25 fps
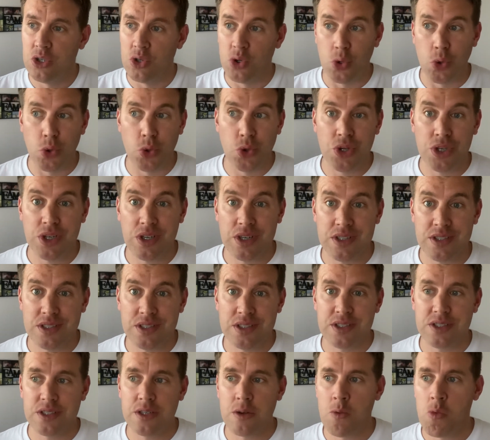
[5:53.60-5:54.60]

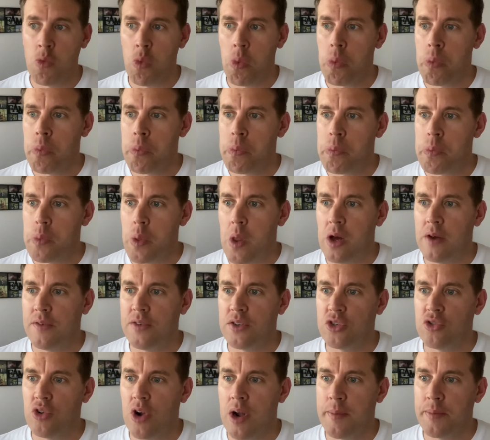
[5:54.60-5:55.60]
organisers of the
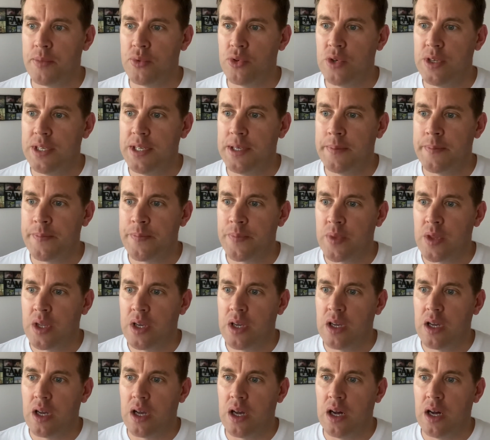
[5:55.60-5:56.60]
Grand Prix
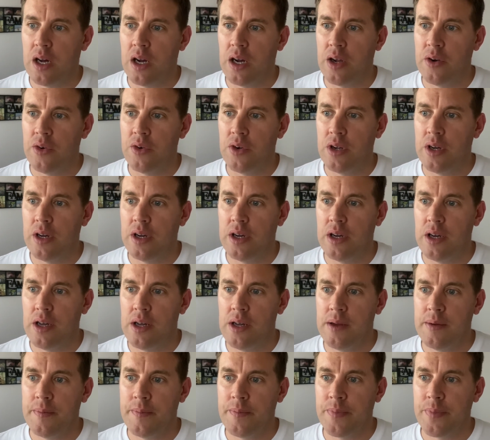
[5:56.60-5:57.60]

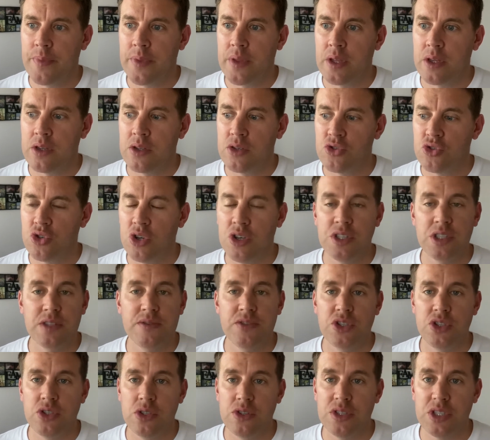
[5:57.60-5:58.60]
are trying to
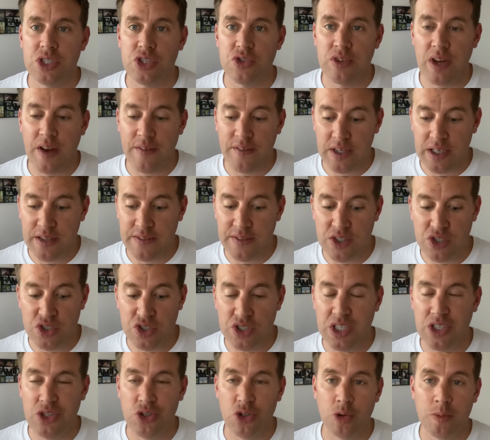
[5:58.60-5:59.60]
reduce the travel in this
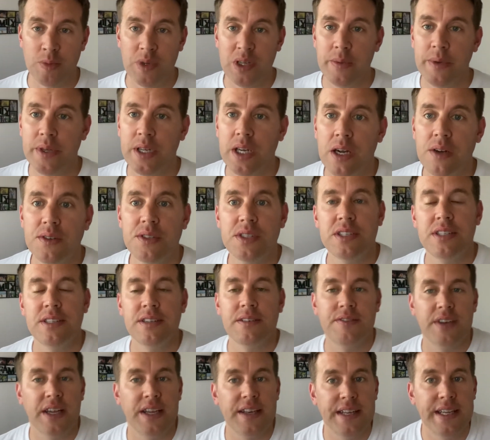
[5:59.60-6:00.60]
year. Normally we go to the
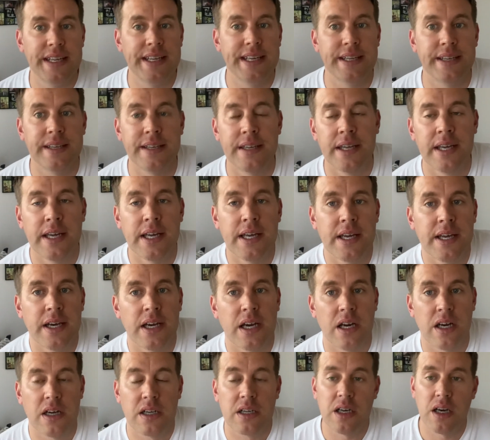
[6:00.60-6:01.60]
event in
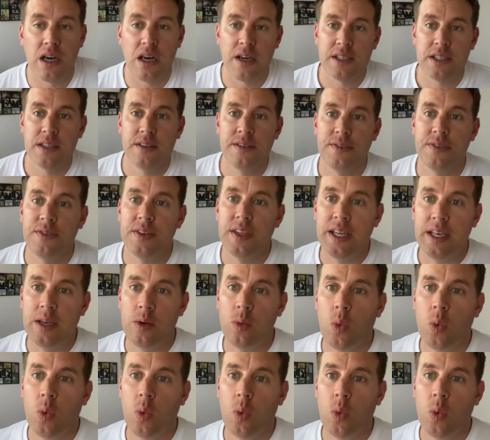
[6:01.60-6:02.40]
Cardiff in